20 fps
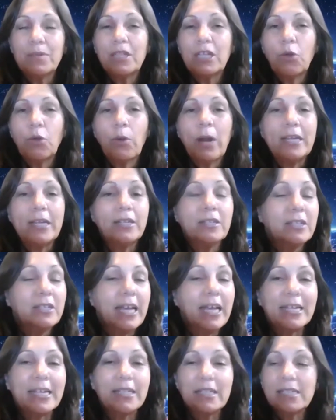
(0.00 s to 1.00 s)
The
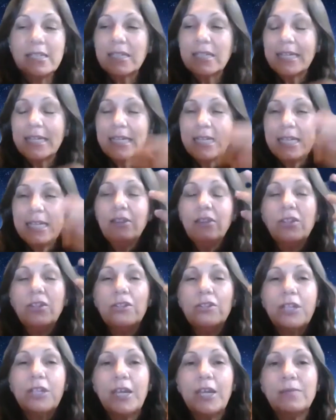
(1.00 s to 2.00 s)
orangutans, they eat
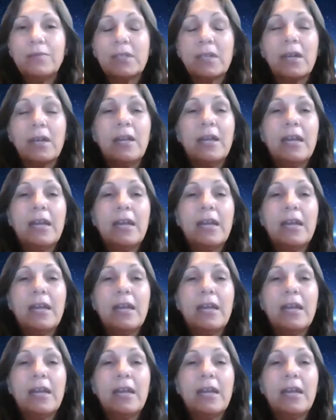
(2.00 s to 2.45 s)
the leaves.